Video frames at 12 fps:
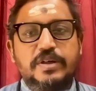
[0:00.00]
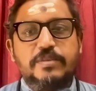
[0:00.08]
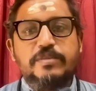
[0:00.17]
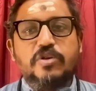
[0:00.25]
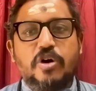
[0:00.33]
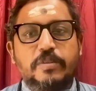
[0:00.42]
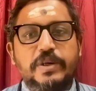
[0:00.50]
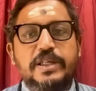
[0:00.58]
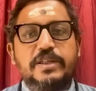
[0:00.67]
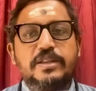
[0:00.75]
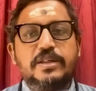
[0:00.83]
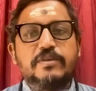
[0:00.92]

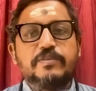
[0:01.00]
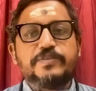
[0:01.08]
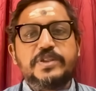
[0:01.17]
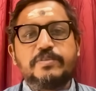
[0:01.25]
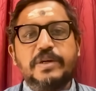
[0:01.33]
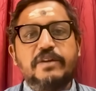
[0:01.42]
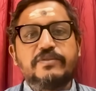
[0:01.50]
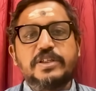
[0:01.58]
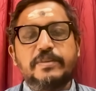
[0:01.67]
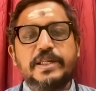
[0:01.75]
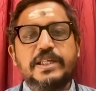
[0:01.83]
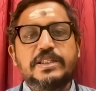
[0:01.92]
Normally, the smell of
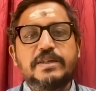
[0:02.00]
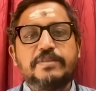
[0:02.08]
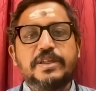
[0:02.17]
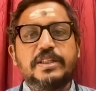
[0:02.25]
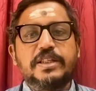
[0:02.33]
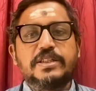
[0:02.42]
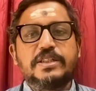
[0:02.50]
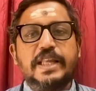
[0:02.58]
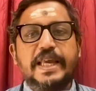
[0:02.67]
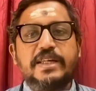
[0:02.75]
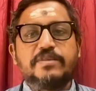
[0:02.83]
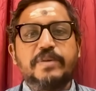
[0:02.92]
chameli is something that is
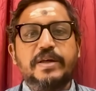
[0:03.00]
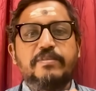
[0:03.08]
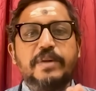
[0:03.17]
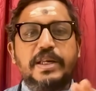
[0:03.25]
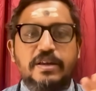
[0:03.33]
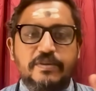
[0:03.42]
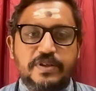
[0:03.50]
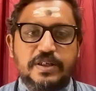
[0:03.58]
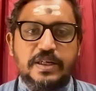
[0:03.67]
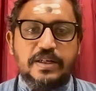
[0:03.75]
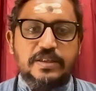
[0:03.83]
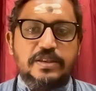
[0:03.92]
liked by many of the
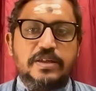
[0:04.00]
deities,